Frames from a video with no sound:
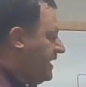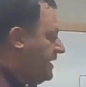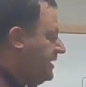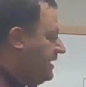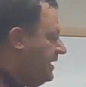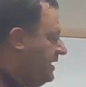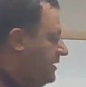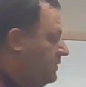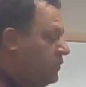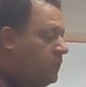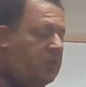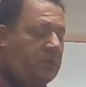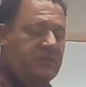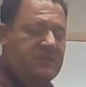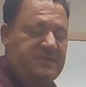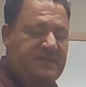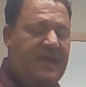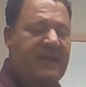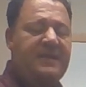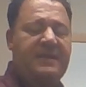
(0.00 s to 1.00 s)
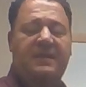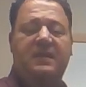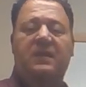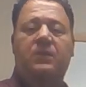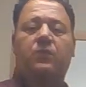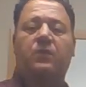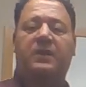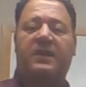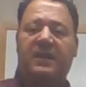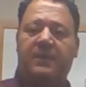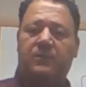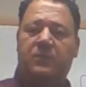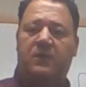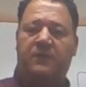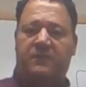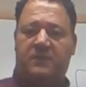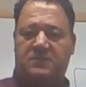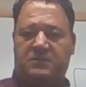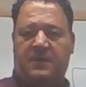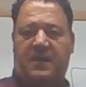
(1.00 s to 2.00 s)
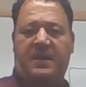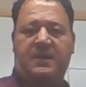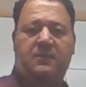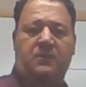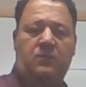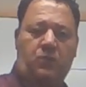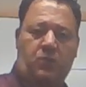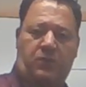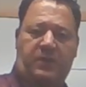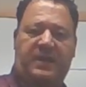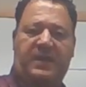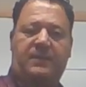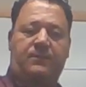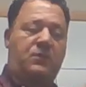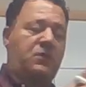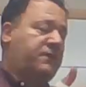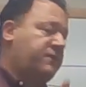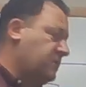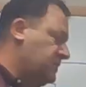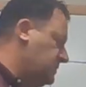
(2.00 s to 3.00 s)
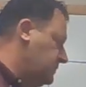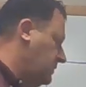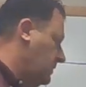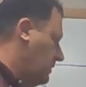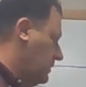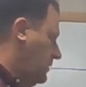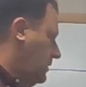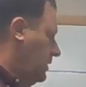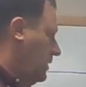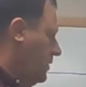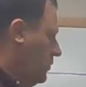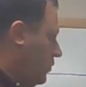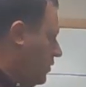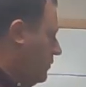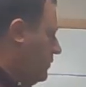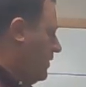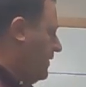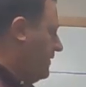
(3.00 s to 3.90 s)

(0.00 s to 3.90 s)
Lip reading: that heat. We're heat movers, right? We're heat movers. We're